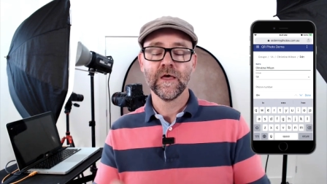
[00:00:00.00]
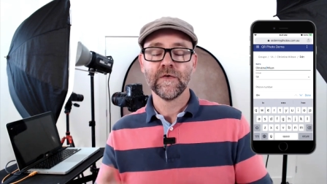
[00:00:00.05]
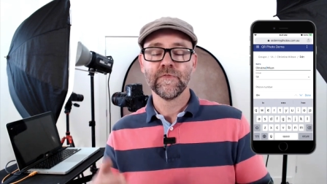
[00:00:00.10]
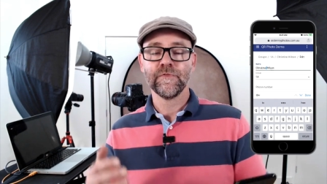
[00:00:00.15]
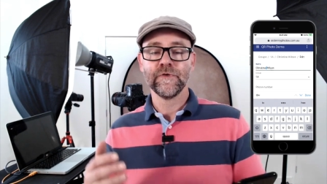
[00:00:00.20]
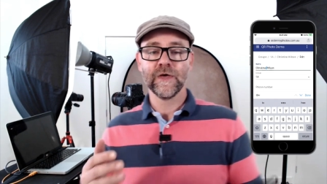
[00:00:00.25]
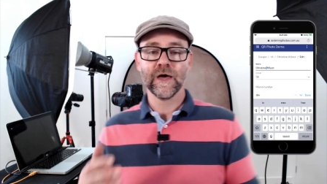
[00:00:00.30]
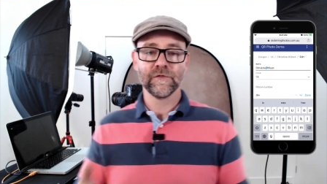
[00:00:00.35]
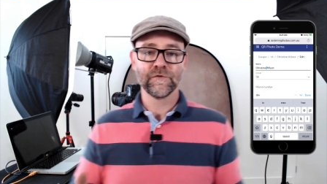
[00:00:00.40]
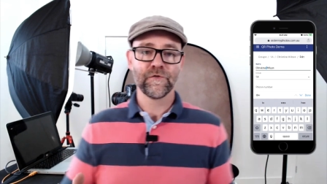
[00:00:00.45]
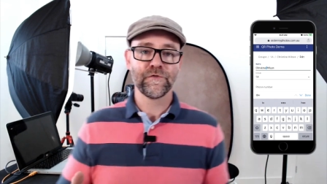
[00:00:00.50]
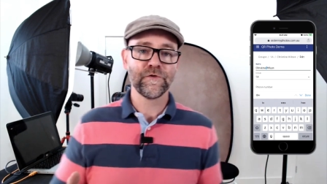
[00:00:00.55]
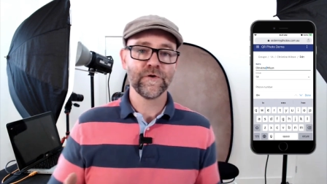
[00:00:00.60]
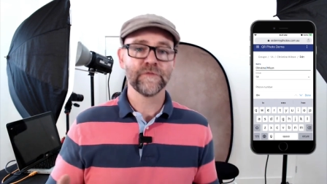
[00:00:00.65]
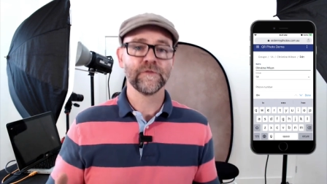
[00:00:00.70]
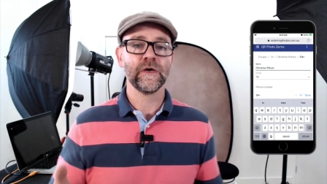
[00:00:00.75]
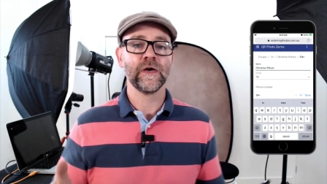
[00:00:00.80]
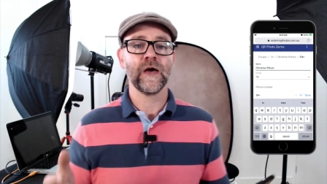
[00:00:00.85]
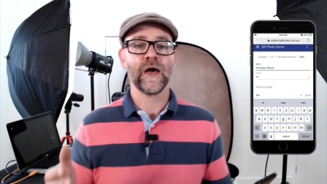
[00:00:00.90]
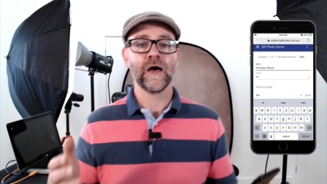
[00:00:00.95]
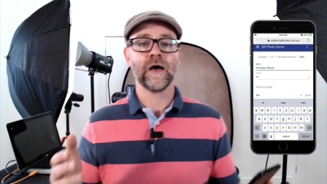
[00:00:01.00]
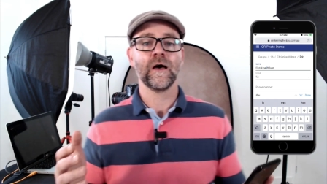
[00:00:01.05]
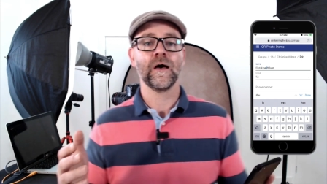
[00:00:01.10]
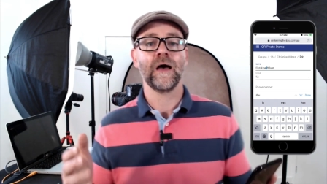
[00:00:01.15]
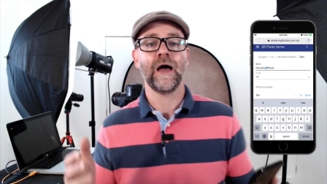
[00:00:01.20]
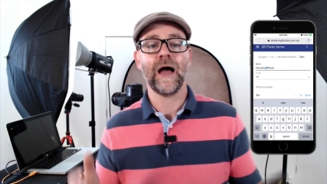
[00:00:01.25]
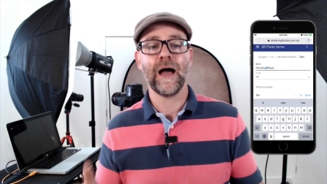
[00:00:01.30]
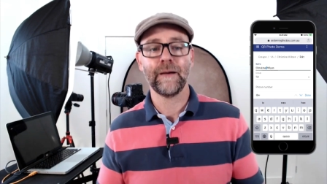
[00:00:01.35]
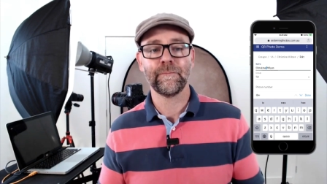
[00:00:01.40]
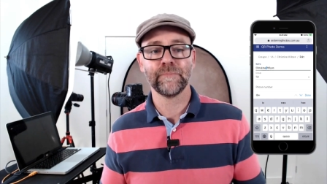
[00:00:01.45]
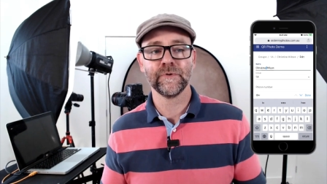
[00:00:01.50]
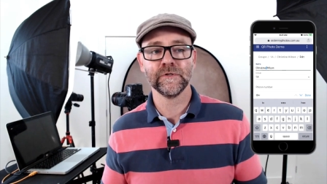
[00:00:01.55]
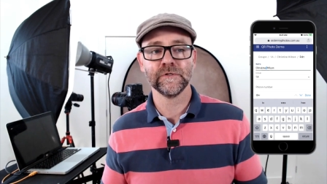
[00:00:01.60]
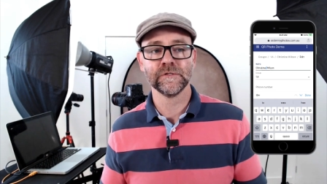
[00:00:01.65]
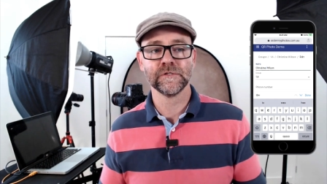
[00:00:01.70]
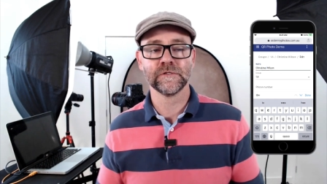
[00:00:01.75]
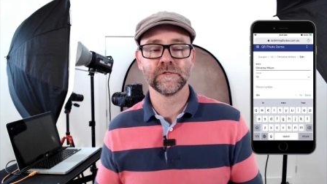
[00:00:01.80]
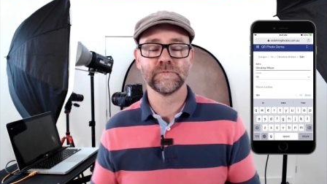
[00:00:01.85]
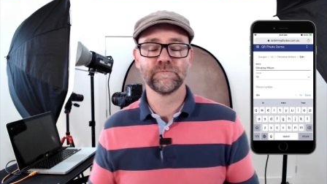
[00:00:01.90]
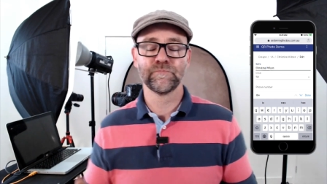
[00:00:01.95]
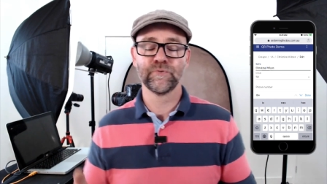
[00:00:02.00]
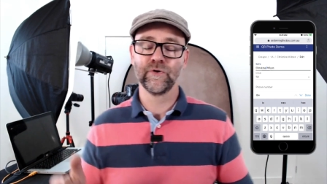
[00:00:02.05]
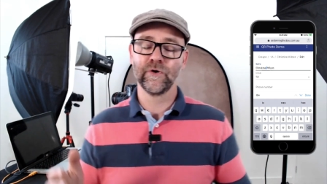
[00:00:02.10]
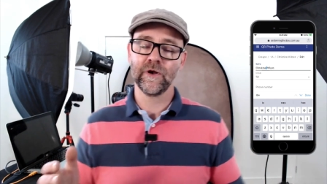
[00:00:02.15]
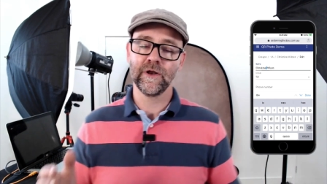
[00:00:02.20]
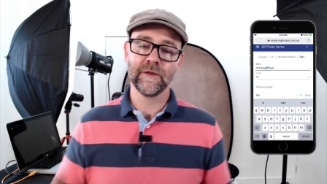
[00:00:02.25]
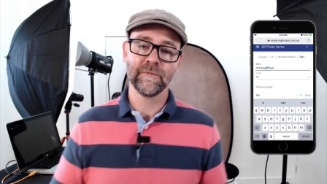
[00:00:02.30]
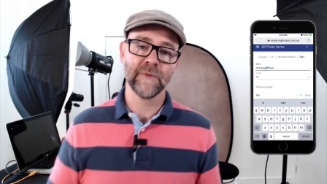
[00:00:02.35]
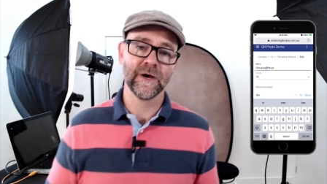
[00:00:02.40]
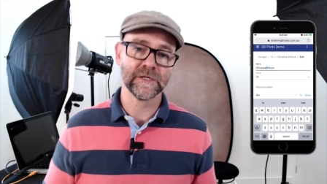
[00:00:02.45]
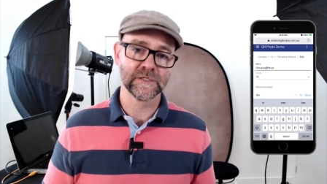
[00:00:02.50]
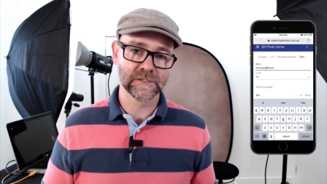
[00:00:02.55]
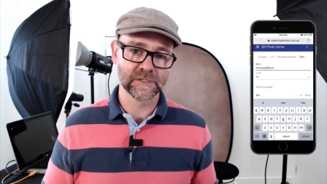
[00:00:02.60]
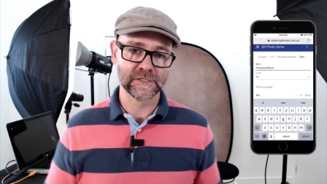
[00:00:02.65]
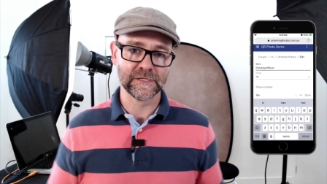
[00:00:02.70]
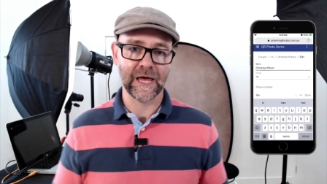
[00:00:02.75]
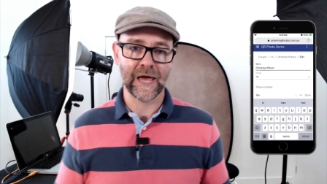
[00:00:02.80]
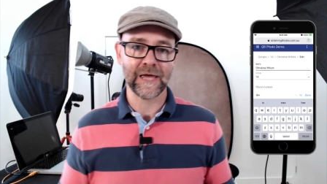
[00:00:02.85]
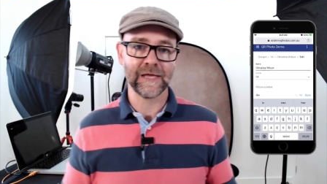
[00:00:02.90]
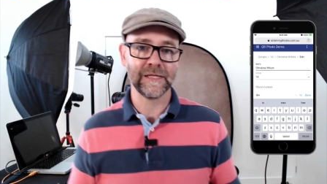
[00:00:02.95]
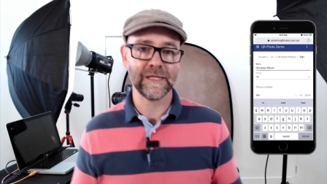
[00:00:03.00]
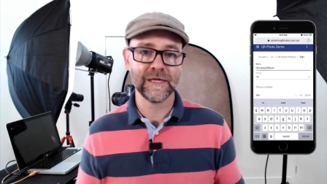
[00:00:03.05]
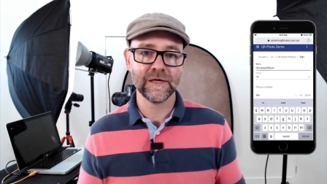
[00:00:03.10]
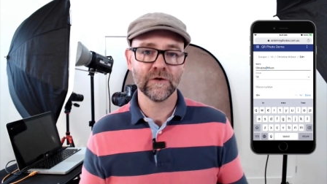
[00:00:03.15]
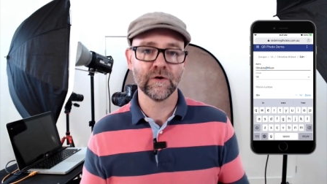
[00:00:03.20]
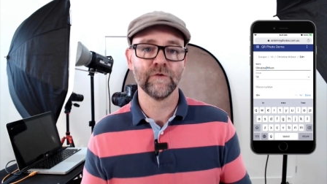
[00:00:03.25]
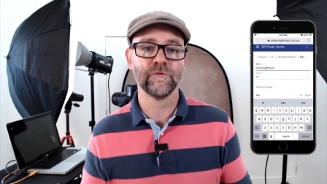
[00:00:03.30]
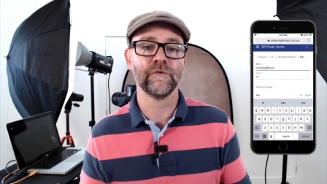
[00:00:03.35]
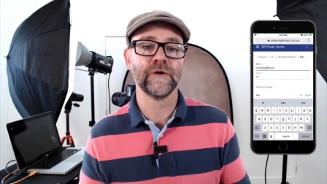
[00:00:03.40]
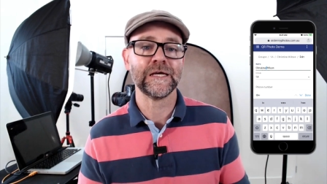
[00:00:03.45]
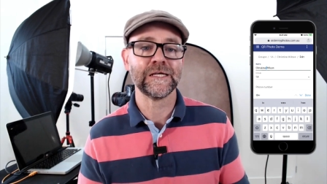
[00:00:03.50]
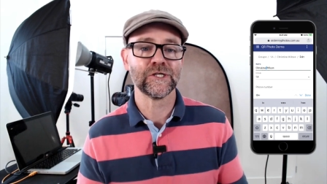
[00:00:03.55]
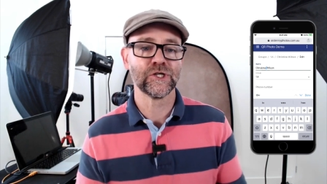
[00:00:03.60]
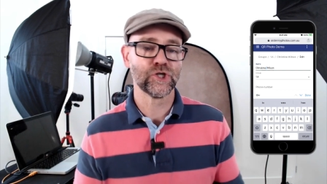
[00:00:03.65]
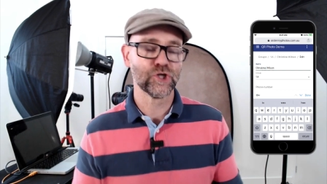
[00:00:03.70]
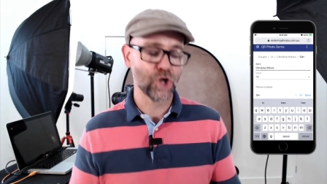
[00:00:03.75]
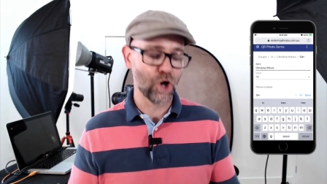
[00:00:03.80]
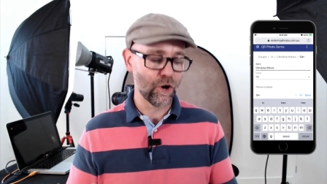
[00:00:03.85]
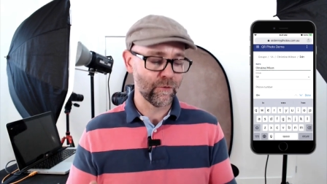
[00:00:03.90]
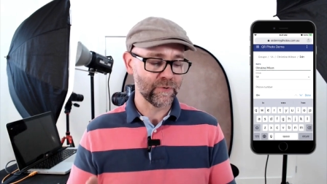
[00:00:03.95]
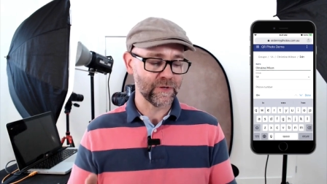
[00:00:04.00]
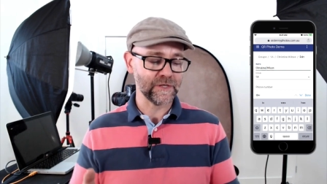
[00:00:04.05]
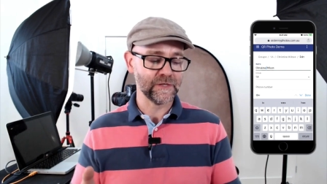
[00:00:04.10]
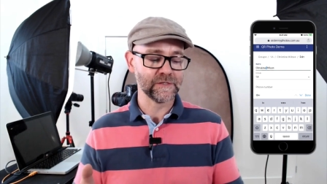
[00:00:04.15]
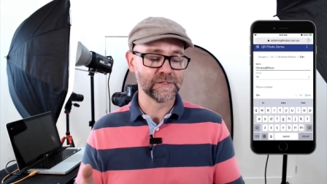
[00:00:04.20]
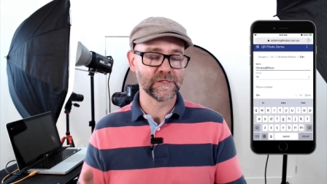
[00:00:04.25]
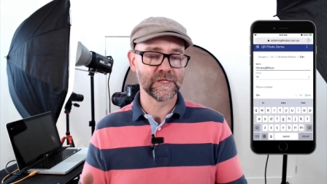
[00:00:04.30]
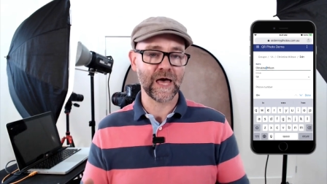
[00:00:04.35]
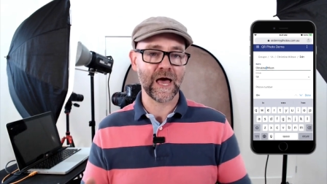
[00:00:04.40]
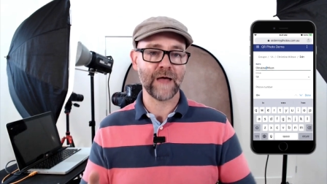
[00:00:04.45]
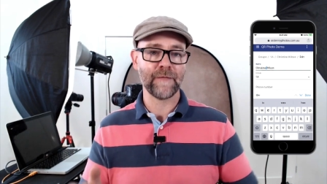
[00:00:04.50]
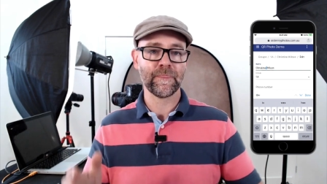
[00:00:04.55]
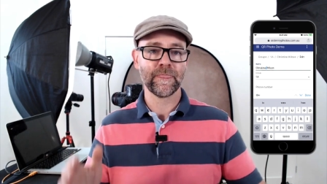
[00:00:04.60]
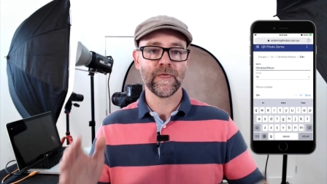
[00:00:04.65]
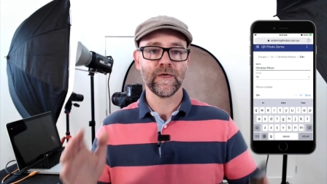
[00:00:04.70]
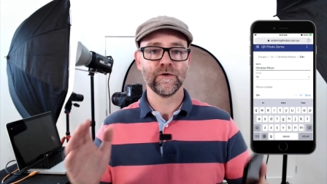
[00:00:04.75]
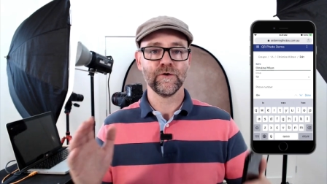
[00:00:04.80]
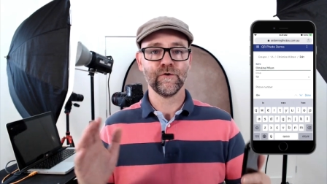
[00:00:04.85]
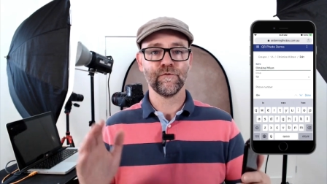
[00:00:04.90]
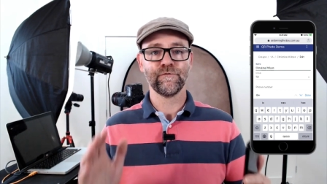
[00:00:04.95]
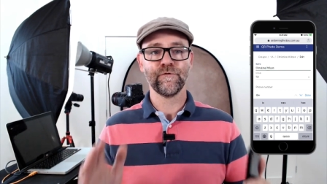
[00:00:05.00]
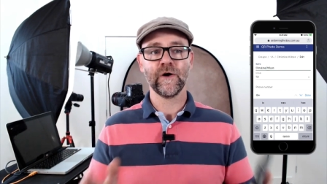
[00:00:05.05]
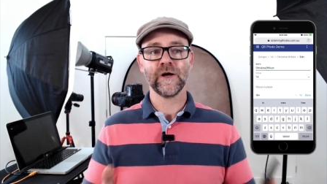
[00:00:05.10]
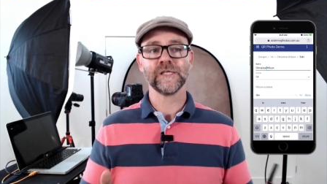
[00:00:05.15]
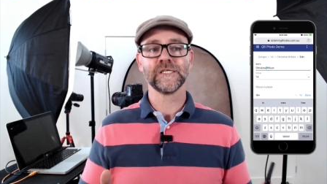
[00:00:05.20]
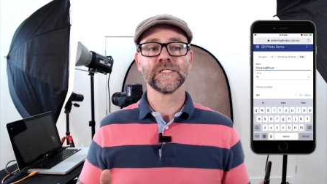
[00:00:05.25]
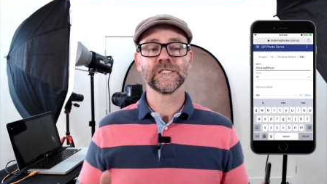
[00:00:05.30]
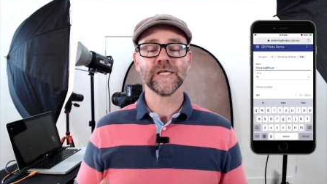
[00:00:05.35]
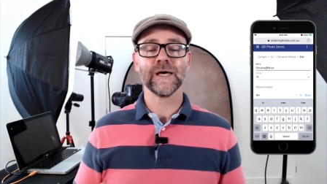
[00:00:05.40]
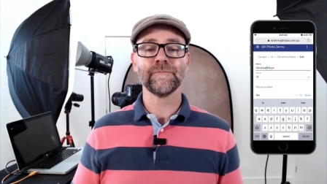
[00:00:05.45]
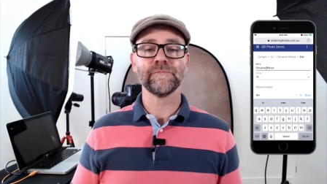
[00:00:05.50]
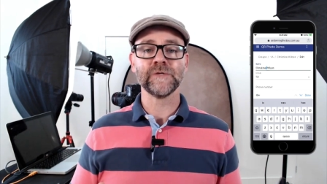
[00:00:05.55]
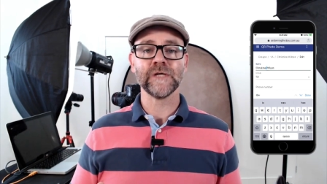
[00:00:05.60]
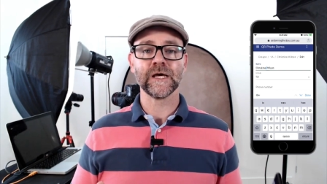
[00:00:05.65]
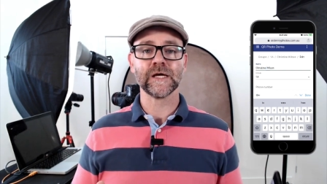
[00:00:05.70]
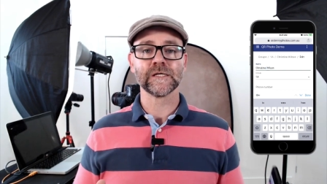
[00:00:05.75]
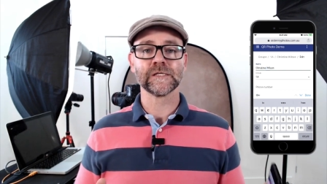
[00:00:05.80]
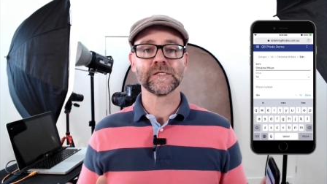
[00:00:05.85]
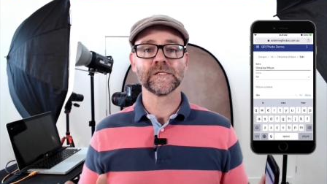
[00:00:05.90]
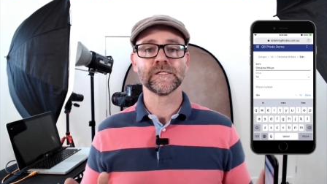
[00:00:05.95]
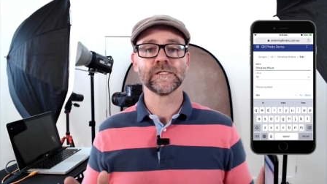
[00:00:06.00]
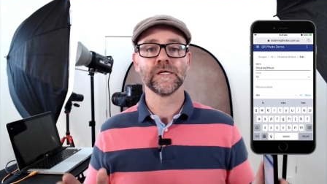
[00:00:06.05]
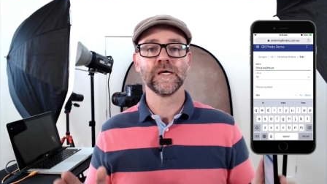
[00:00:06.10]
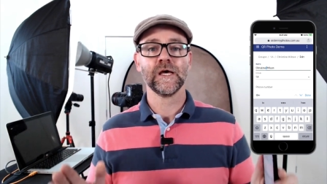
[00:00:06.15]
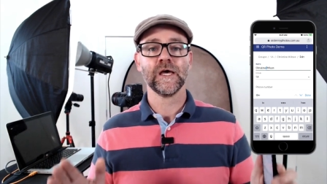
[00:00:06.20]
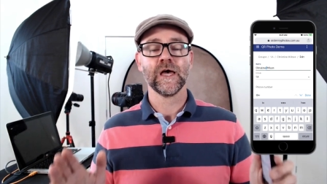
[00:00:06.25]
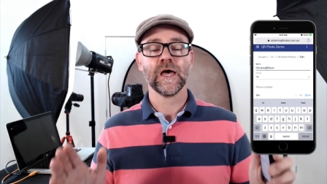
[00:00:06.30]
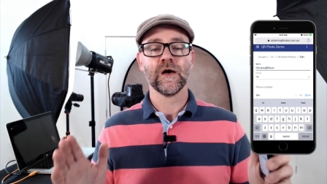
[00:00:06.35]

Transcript: The other thing that uh, happens pretty much daily of each job is that you'll find subjects